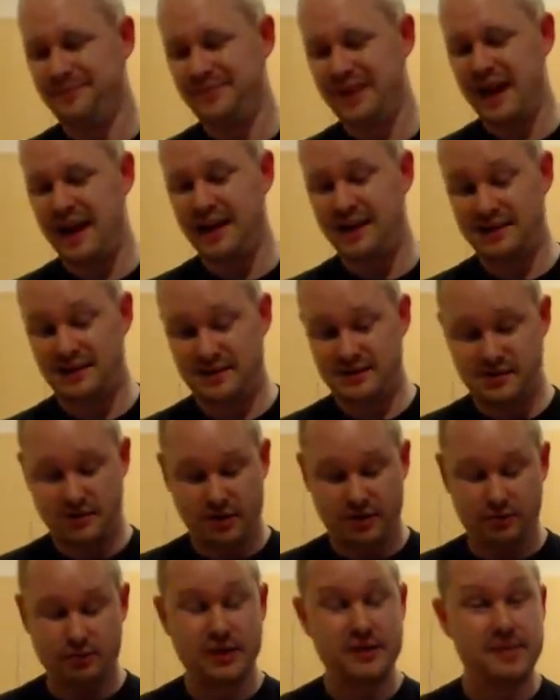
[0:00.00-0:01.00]
and
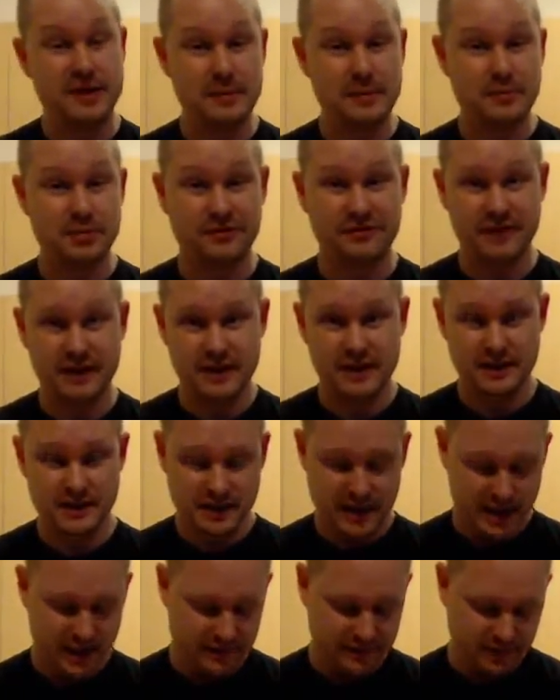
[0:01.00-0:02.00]
3 people to feed.
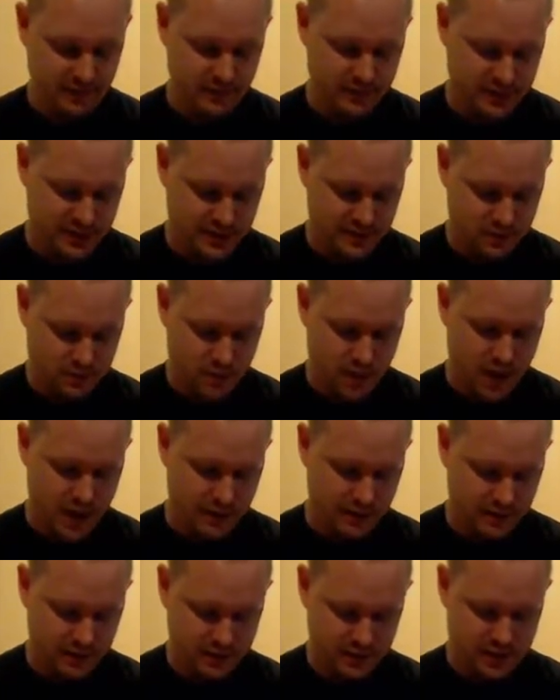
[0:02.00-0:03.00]
And if it was just
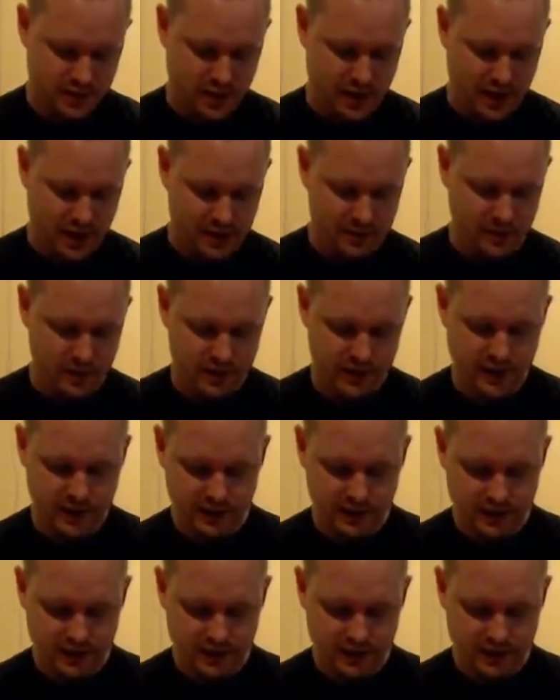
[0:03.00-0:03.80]
one giant burger,